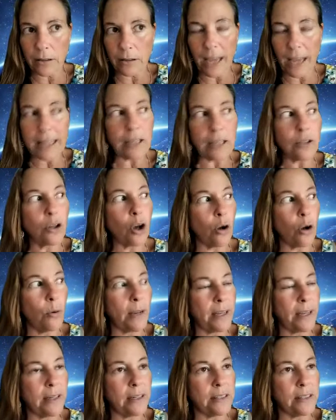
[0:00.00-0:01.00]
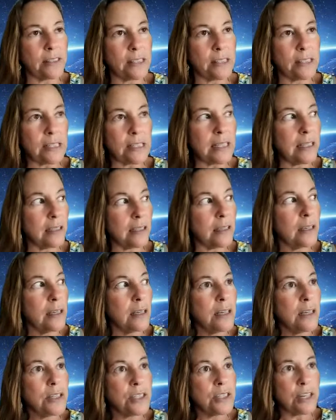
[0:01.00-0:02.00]
i can go in and see
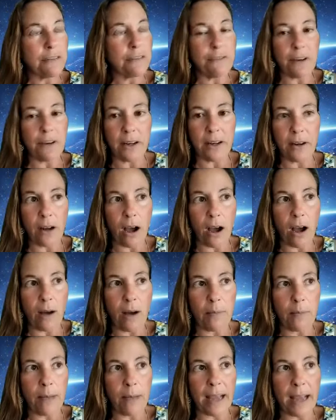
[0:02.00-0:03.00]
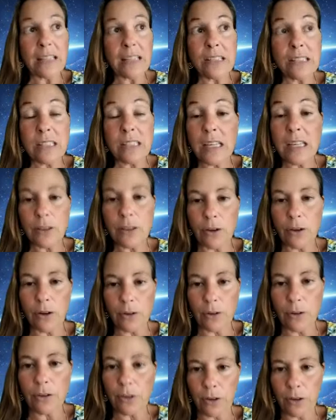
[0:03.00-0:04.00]
different um i can see
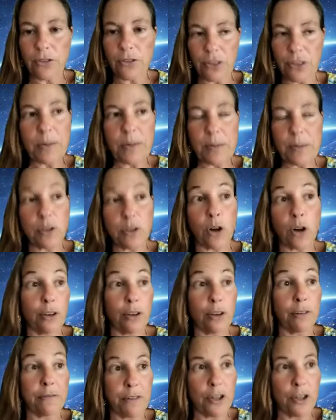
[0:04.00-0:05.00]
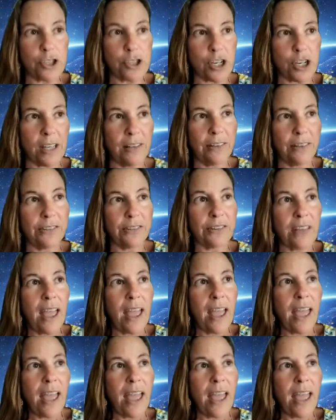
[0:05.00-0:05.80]
their their sometimes their other versions